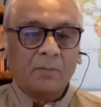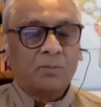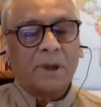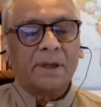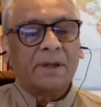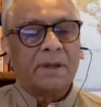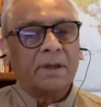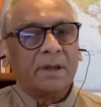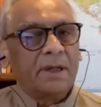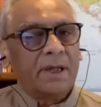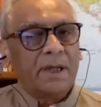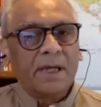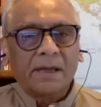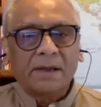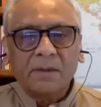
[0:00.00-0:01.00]
but
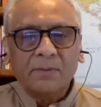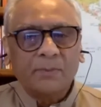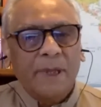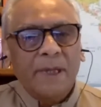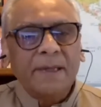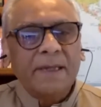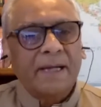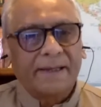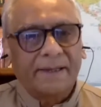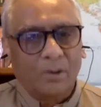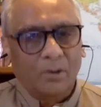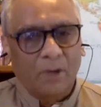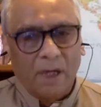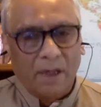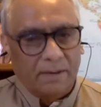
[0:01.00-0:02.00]
he doesn't mean that
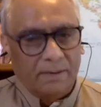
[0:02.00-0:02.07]
yoga.